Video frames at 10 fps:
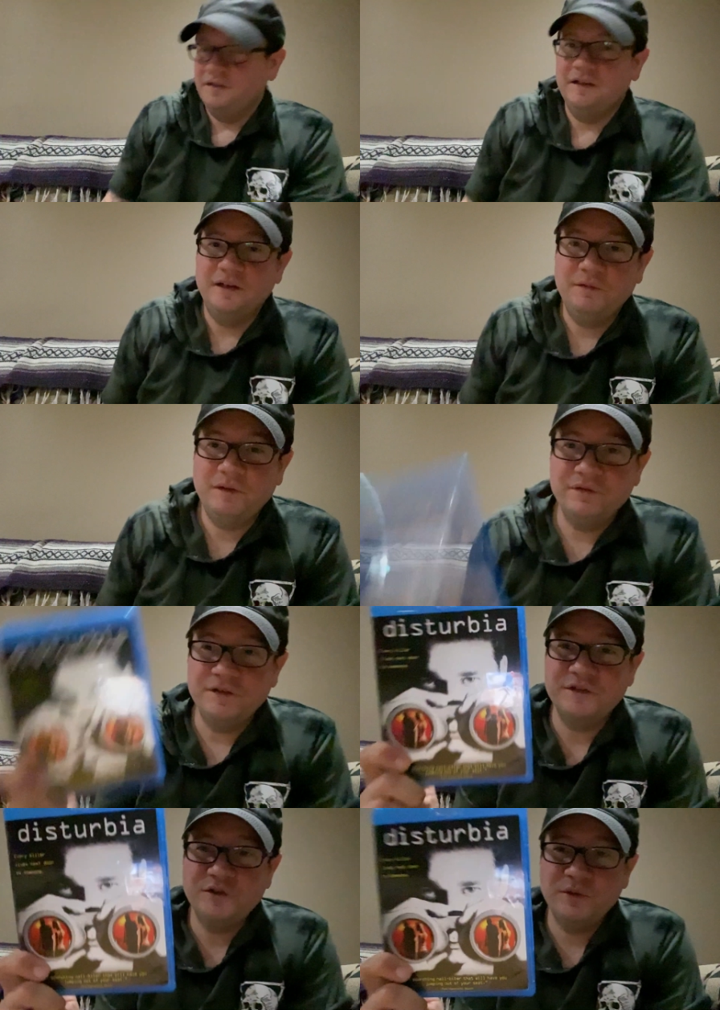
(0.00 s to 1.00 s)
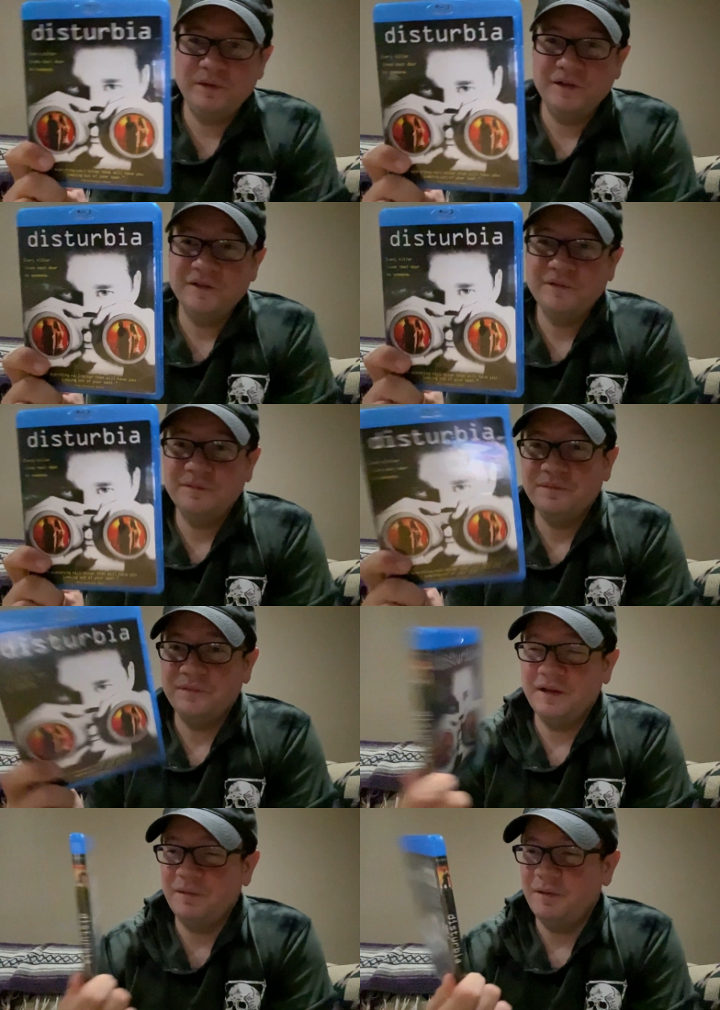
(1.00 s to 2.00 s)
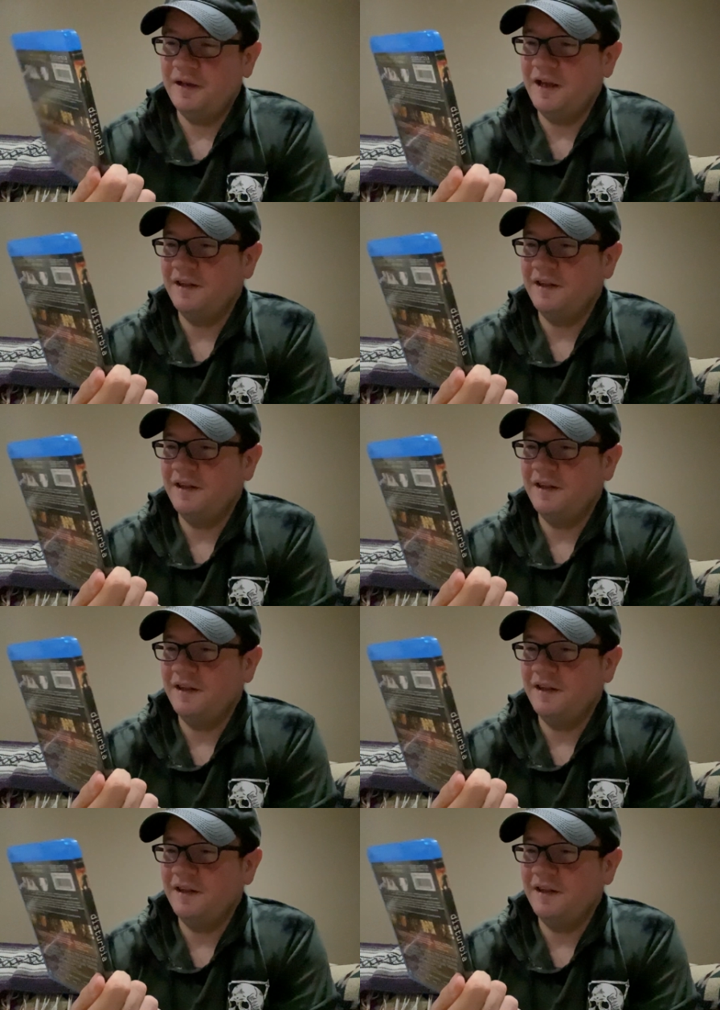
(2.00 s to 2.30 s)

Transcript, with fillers: Uh, we have Disturbia. I mean, I